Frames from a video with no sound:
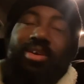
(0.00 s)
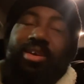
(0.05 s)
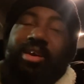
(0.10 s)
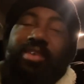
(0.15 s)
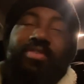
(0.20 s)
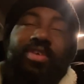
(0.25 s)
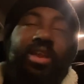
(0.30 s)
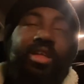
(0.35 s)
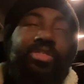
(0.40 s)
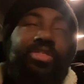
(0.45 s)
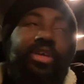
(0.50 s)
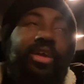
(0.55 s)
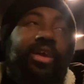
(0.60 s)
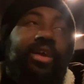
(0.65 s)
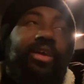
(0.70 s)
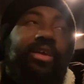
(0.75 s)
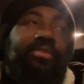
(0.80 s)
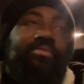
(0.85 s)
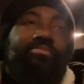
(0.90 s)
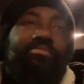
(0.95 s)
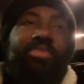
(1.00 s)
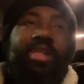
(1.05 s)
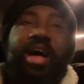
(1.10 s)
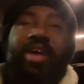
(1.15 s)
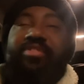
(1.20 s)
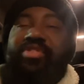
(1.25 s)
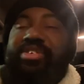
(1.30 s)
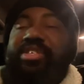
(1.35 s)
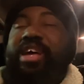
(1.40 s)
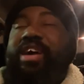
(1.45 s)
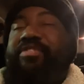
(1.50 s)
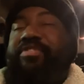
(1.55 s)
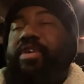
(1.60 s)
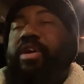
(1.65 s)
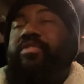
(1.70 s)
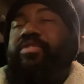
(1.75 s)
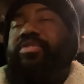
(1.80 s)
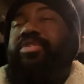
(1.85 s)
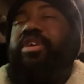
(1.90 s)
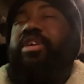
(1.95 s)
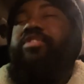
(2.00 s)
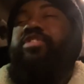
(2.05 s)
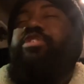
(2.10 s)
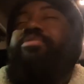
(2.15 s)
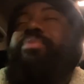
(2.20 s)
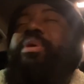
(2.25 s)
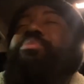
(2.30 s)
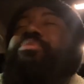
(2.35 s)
If anything, life is not fair for none of us. But